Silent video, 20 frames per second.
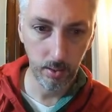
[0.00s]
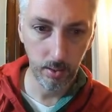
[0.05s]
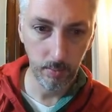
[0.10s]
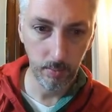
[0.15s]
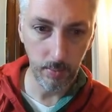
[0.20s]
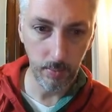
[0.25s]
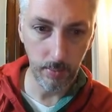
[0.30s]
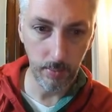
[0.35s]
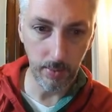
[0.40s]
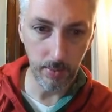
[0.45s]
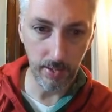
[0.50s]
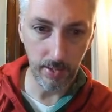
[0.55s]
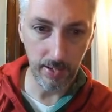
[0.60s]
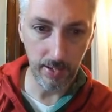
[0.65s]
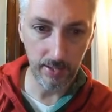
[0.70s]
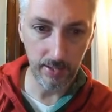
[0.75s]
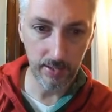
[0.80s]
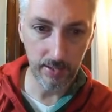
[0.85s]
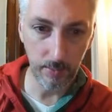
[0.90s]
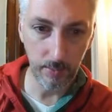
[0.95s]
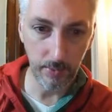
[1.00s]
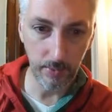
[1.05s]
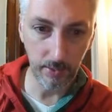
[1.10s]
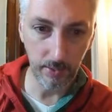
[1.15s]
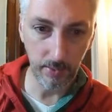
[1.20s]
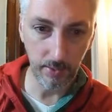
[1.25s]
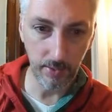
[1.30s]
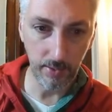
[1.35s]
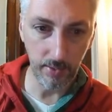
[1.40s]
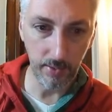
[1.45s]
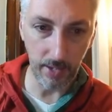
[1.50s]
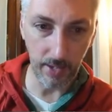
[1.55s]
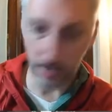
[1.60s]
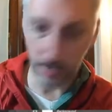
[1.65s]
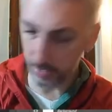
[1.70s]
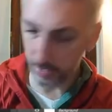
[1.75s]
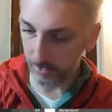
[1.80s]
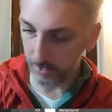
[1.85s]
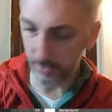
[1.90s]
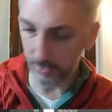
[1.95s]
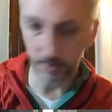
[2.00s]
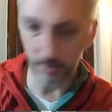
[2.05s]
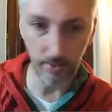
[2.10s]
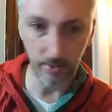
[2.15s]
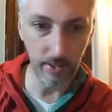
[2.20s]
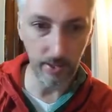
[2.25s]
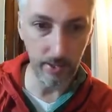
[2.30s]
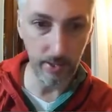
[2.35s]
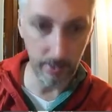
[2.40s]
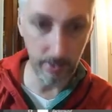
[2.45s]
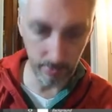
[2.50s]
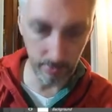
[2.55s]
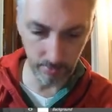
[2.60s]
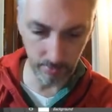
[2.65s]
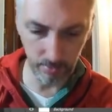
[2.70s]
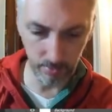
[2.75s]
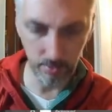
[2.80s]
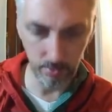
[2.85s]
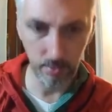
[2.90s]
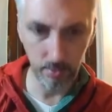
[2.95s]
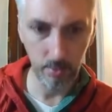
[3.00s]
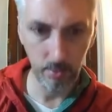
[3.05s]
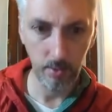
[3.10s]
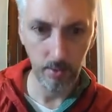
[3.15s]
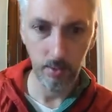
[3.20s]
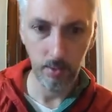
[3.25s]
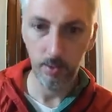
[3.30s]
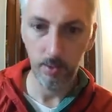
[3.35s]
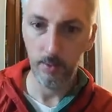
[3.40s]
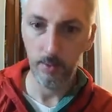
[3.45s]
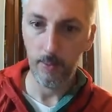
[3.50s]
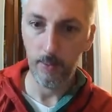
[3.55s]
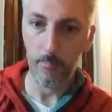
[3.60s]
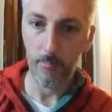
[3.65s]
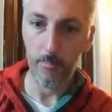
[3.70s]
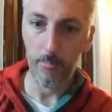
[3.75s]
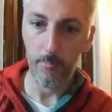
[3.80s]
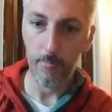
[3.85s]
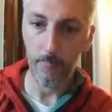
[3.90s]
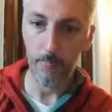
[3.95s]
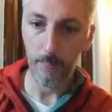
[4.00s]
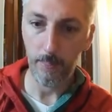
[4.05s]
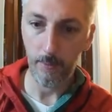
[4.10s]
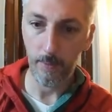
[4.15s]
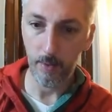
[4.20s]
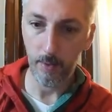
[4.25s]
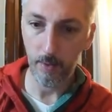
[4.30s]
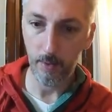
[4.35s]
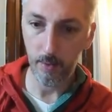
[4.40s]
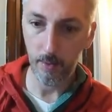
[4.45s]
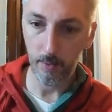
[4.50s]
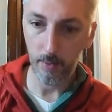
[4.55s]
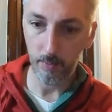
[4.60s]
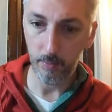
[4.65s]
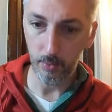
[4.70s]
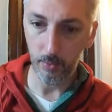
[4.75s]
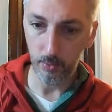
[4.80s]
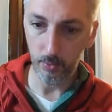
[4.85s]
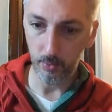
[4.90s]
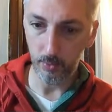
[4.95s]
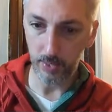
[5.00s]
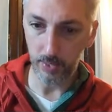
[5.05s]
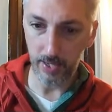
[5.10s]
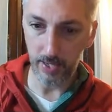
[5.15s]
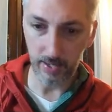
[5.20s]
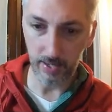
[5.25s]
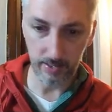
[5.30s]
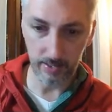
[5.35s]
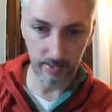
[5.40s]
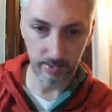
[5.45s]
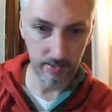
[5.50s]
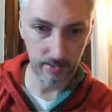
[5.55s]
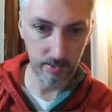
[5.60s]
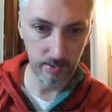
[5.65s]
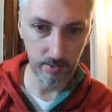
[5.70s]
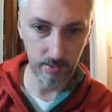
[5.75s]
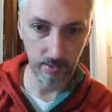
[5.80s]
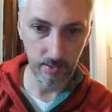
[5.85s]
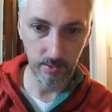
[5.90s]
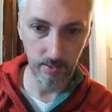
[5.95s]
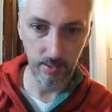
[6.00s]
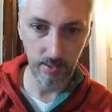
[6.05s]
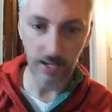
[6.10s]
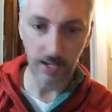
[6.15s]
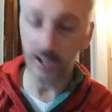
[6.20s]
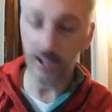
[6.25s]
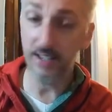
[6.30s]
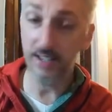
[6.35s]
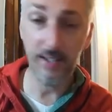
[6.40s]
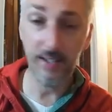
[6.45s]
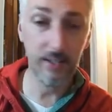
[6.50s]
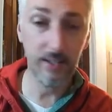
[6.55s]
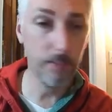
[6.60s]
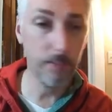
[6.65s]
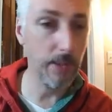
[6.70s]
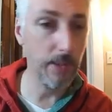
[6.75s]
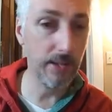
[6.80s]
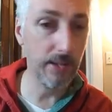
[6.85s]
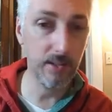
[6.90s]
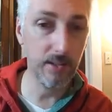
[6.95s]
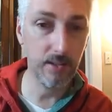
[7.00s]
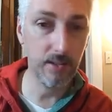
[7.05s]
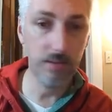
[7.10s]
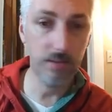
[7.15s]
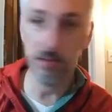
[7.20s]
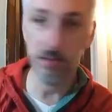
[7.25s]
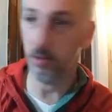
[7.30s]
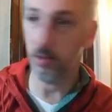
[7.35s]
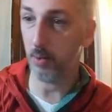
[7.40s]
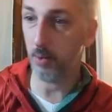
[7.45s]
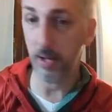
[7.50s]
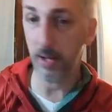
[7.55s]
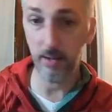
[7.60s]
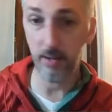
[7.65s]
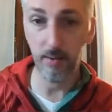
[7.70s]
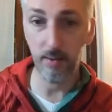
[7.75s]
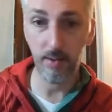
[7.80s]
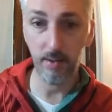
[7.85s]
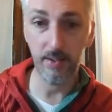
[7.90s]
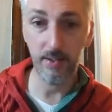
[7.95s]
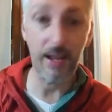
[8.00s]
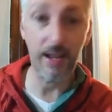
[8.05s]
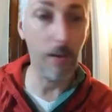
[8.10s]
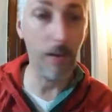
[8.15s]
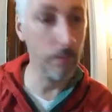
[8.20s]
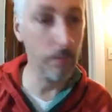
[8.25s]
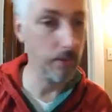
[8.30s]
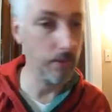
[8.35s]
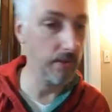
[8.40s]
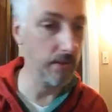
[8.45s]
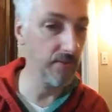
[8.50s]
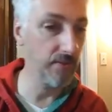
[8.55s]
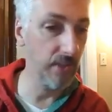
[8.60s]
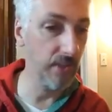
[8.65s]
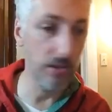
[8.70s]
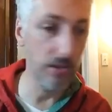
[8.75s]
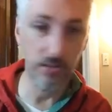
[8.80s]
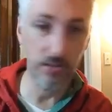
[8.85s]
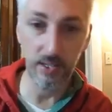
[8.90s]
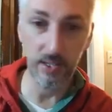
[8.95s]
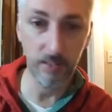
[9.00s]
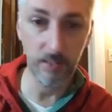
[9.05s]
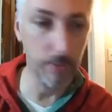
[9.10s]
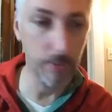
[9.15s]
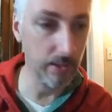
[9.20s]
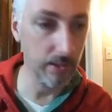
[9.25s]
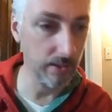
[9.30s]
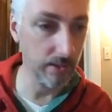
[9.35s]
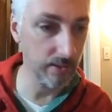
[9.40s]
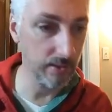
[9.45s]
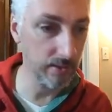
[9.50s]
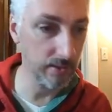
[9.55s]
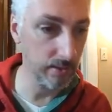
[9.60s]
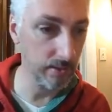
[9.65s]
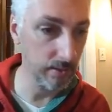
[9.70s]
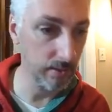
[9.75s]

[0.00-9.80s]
Maybe I'll add something around the eye area here. Ooh, yes. I didn't expect to, okay, now I'm going to finish this because